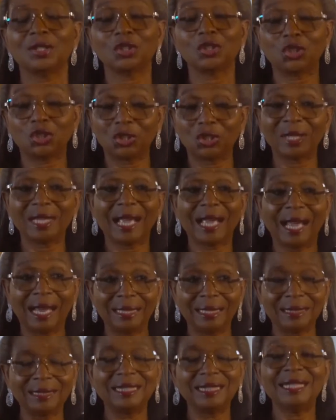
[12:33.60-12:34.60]
She
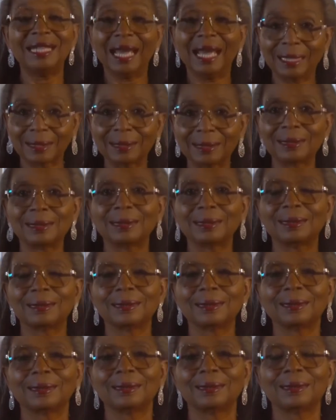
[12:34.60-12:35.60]
can, yes,
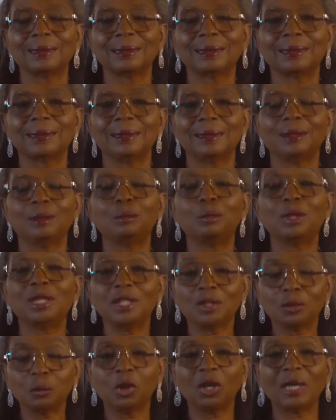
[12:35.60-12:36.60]

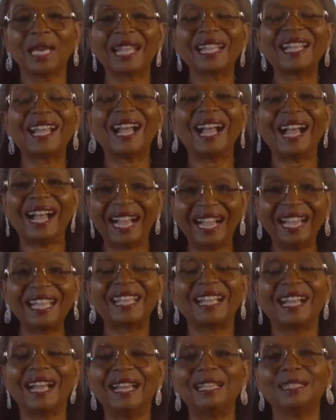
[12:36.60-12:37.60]
but it's more like
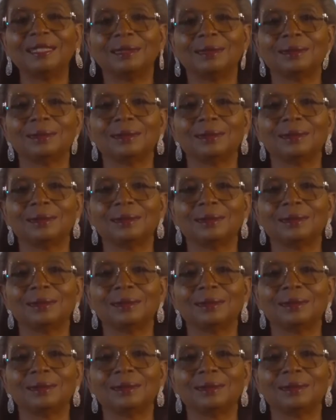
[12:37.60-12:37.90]
I can.